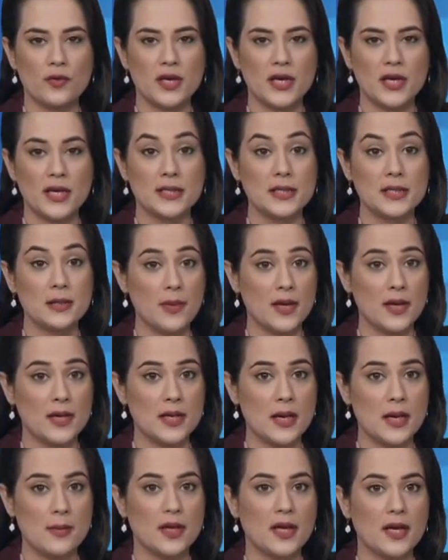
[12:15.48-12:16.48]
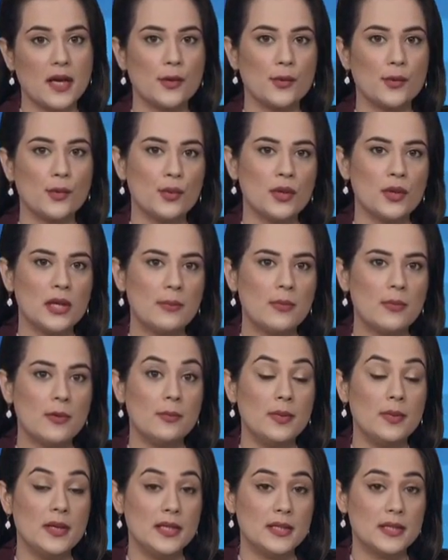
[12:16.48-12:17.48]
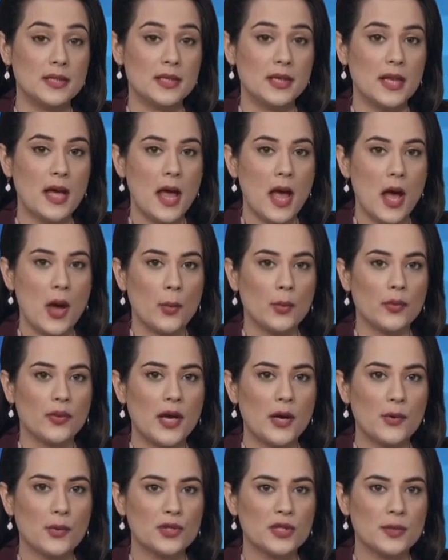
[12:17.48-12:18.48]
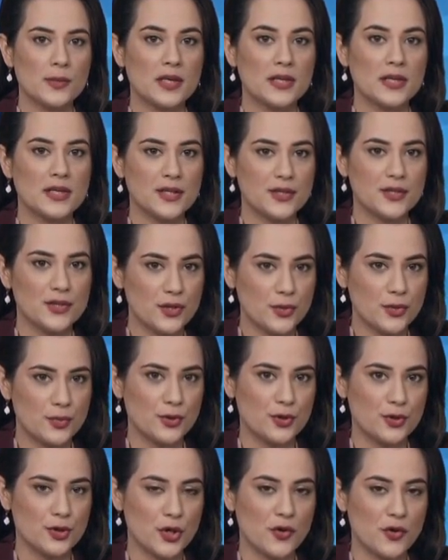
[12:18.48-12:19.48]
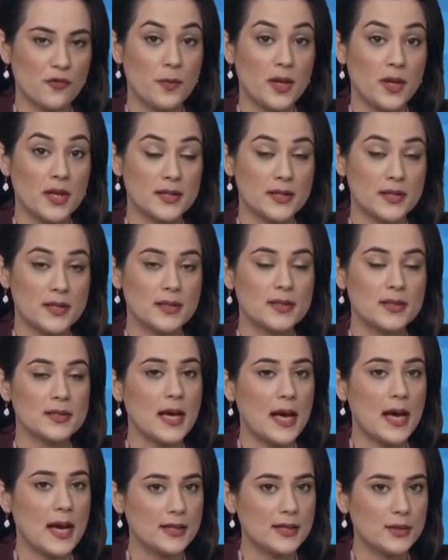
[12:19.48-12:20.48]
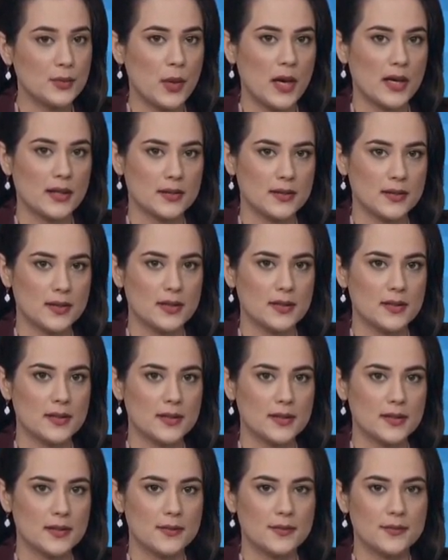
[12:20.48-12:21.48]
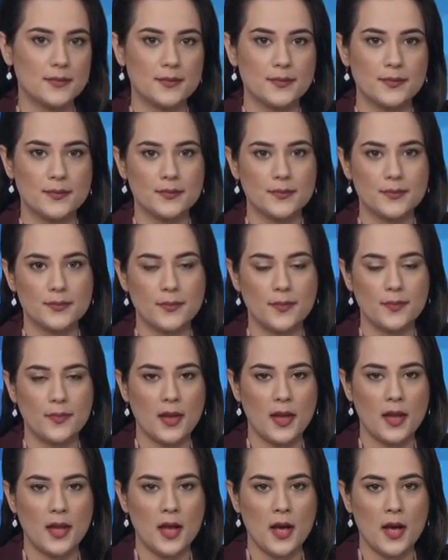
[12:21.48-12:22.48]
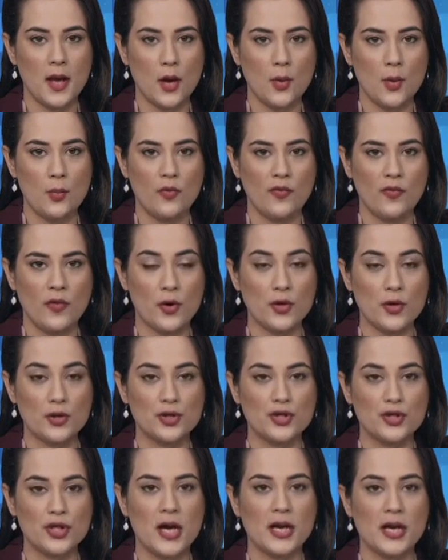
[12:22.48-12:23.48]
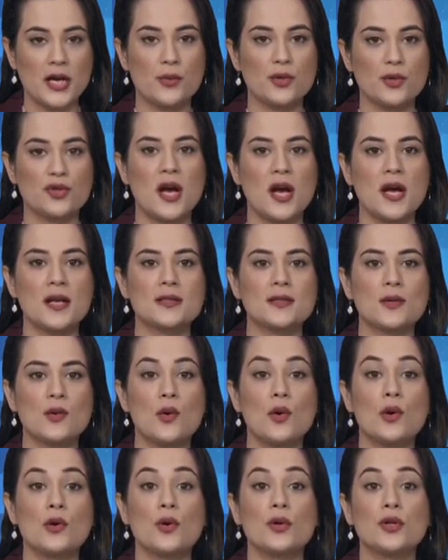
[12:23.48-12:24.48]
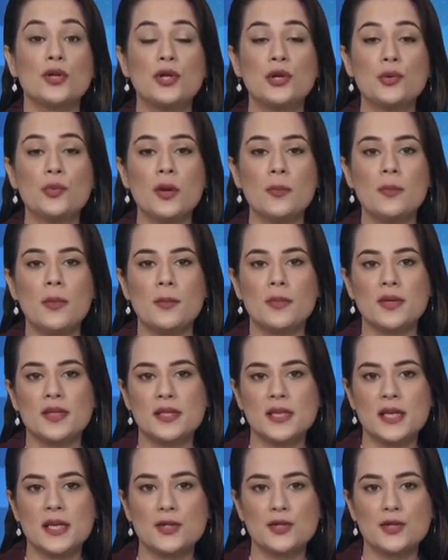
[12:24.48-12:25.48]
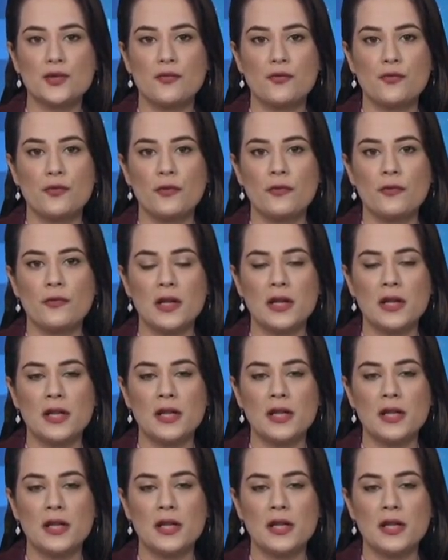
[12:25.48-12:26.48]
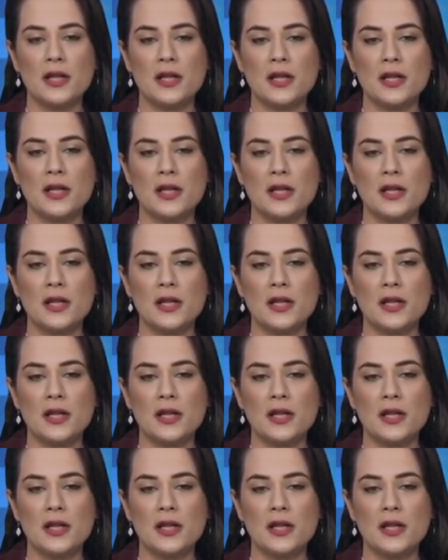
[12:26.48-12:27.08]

COVID-19 pandemic can only be beaten with equitable distribution of medicines and vaccines. Moving on to China, which has called on UN member states to fulfill their financial